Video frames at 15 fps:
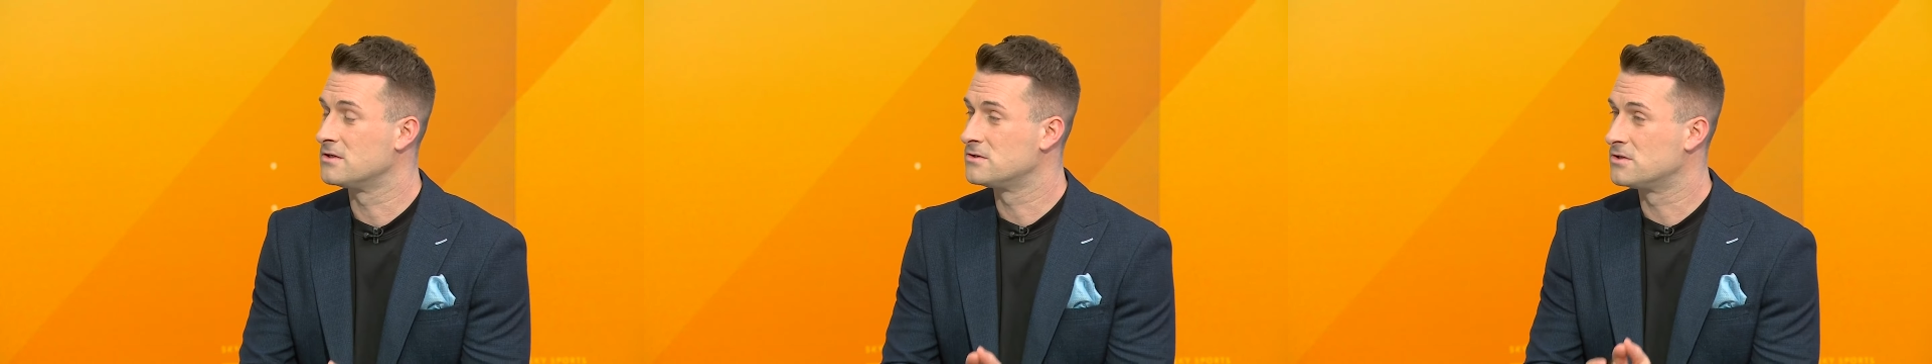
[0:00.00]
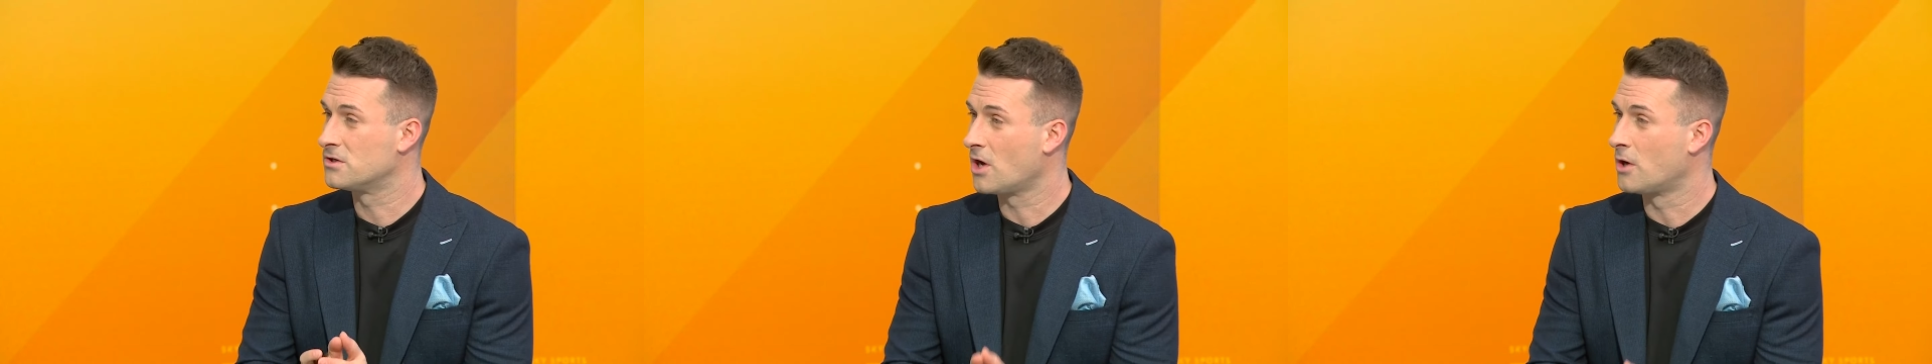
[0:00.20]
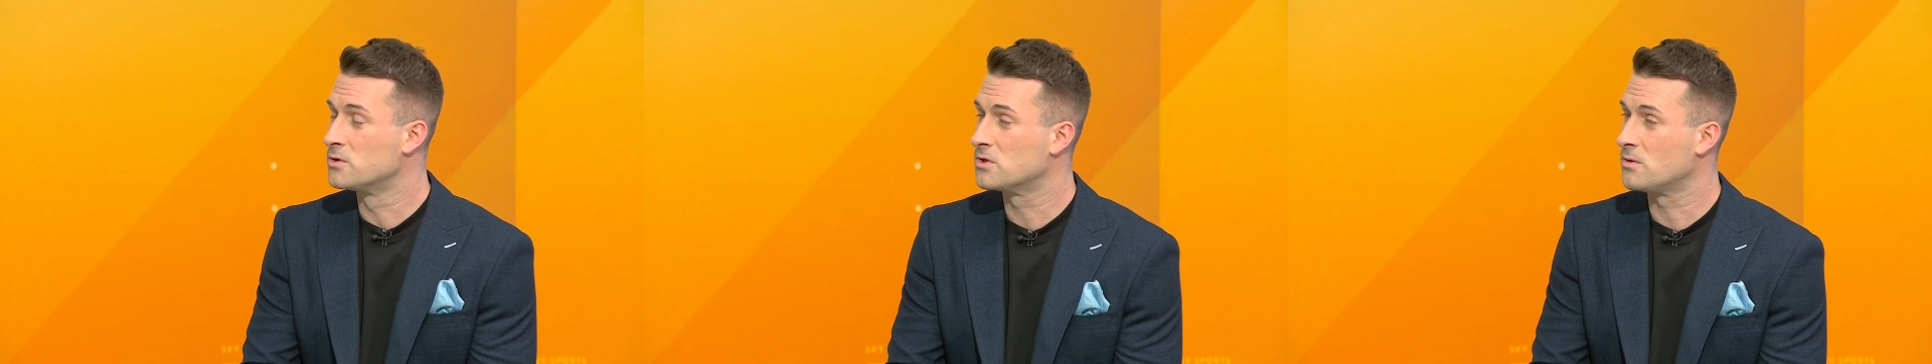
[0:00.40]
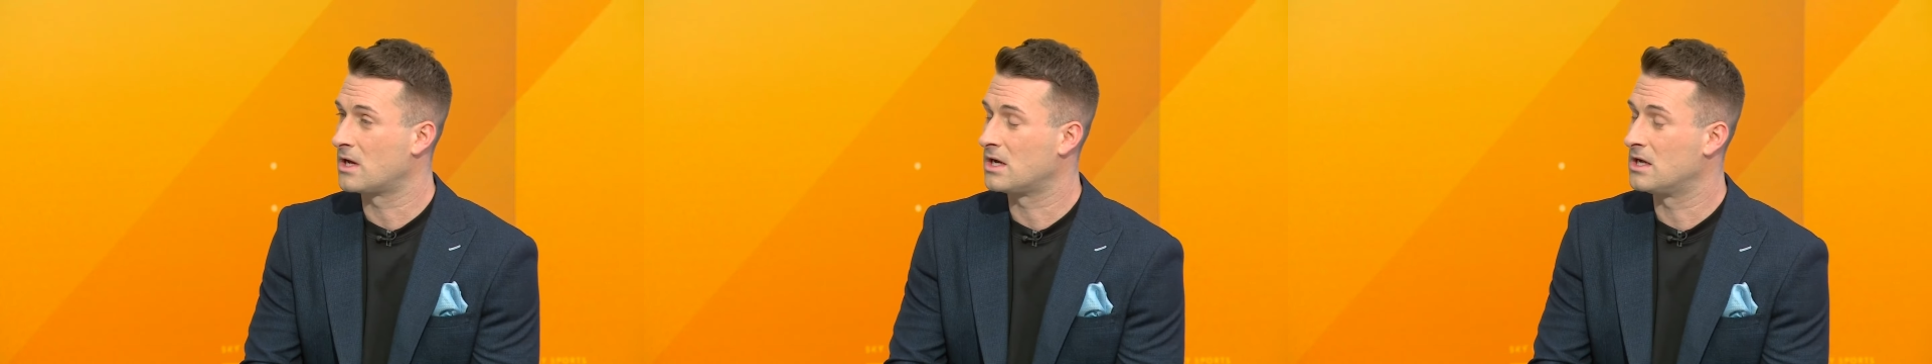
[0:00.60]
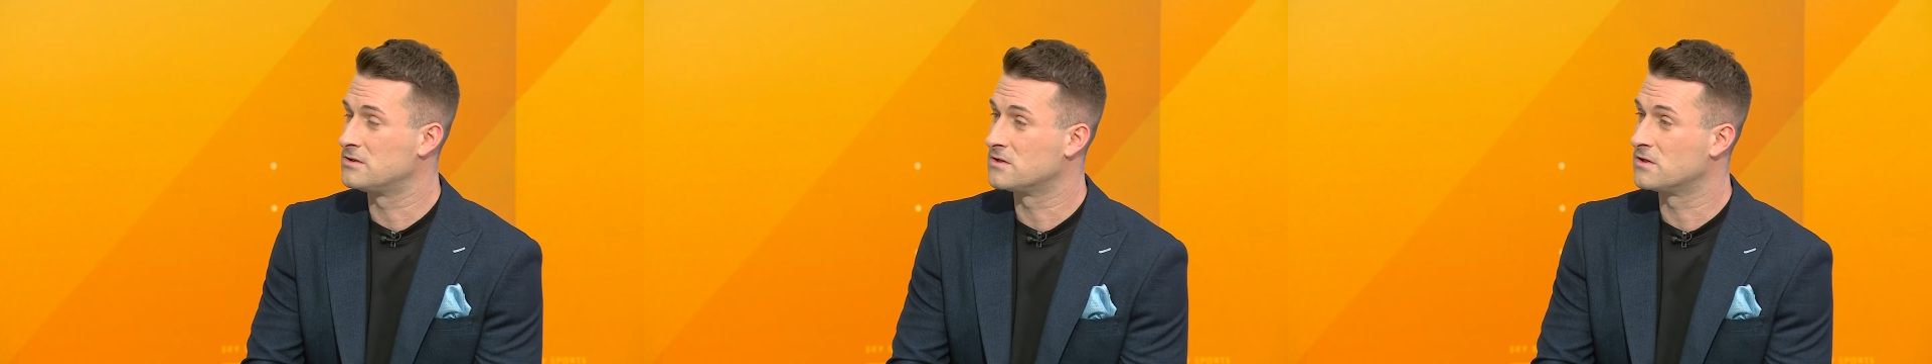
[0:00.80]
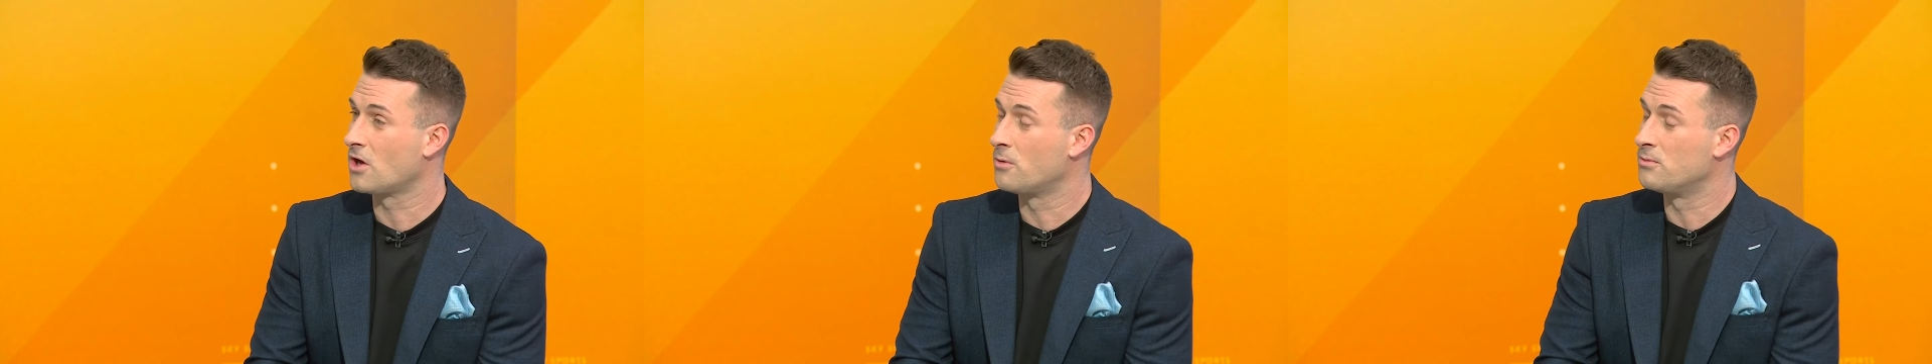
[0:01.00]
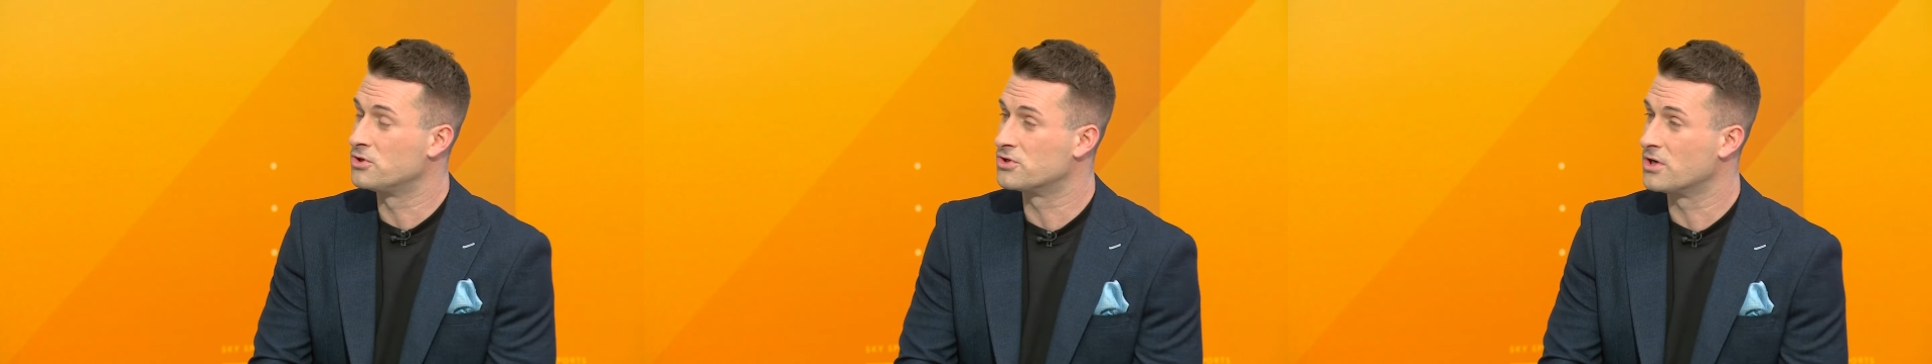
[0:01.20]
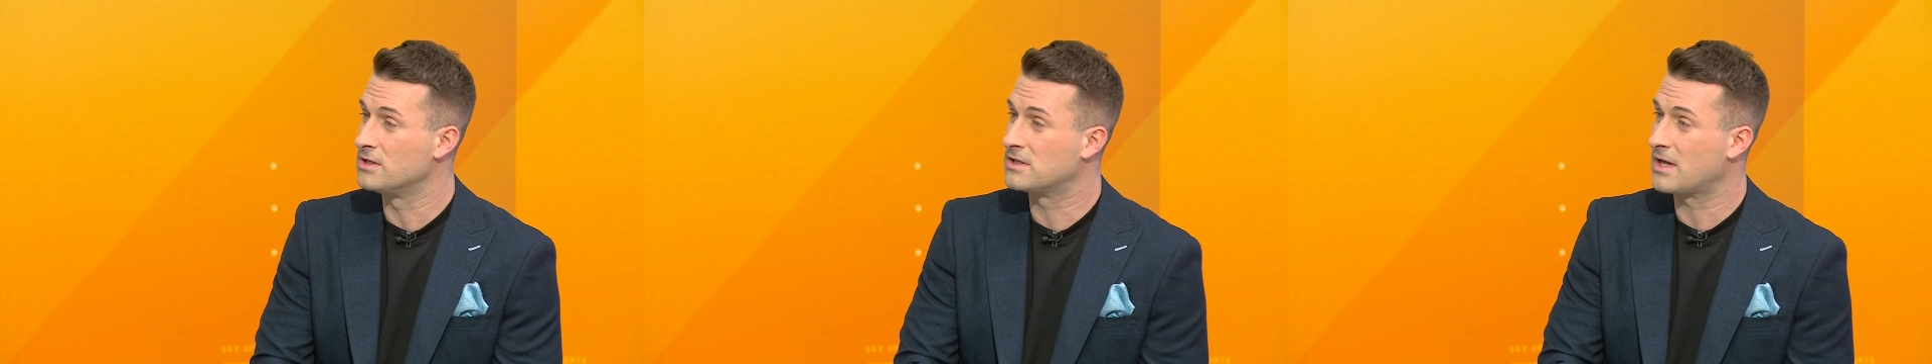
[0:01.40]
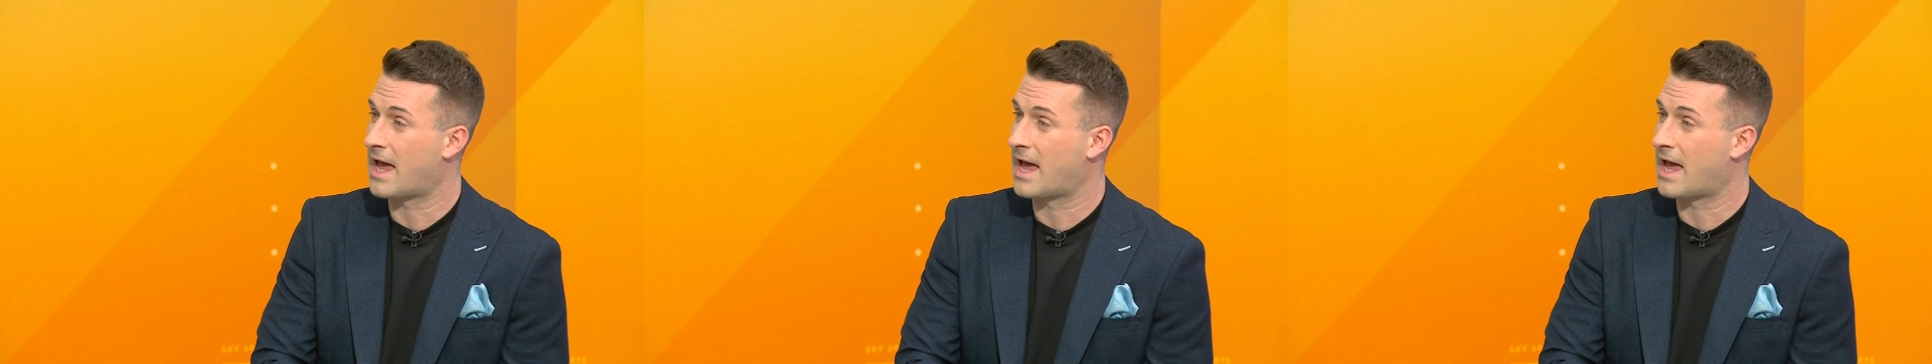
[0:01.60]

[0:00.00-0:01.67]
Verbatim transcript: to go to Atletico Madrid